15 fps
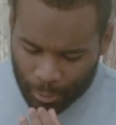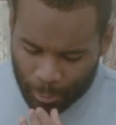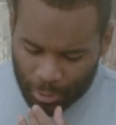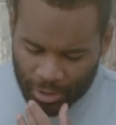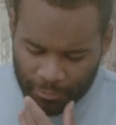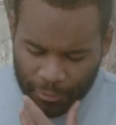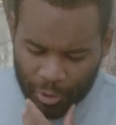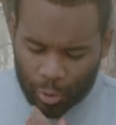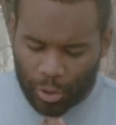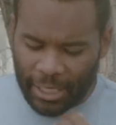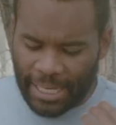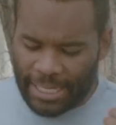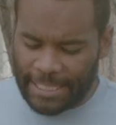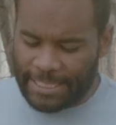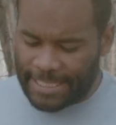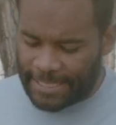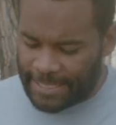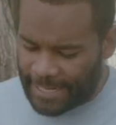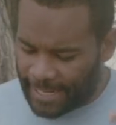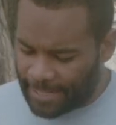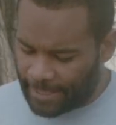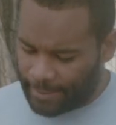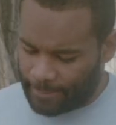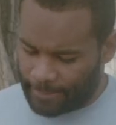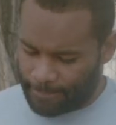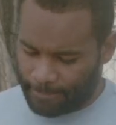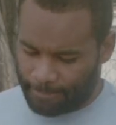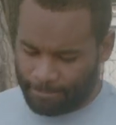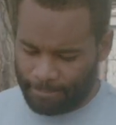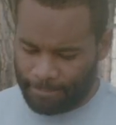Wherever you are headed today,
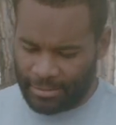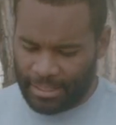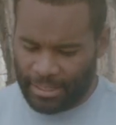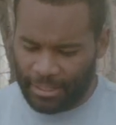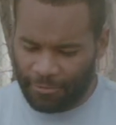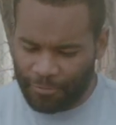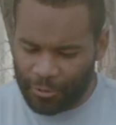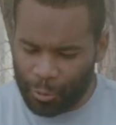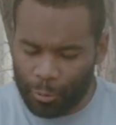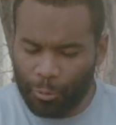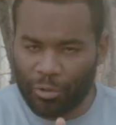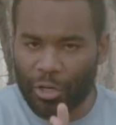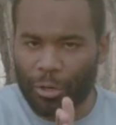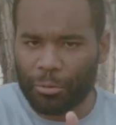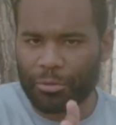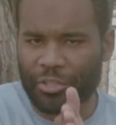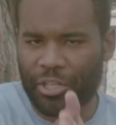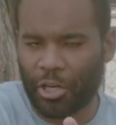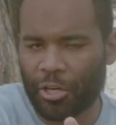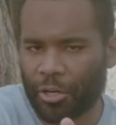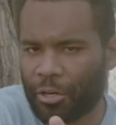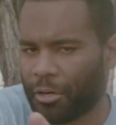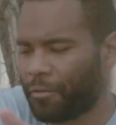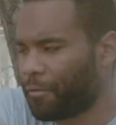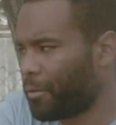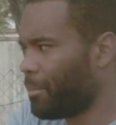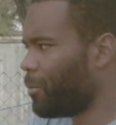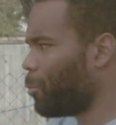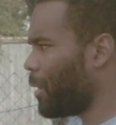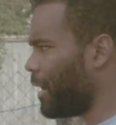if you don't turn
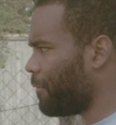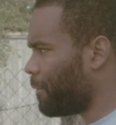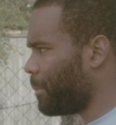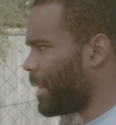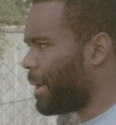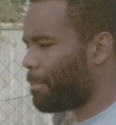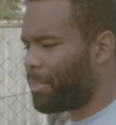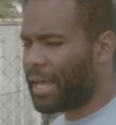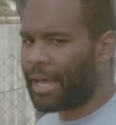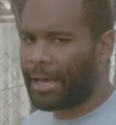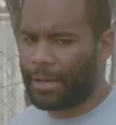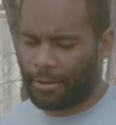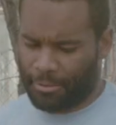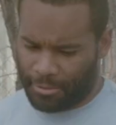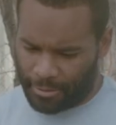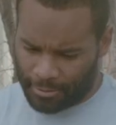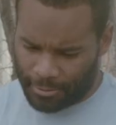from the way from that path,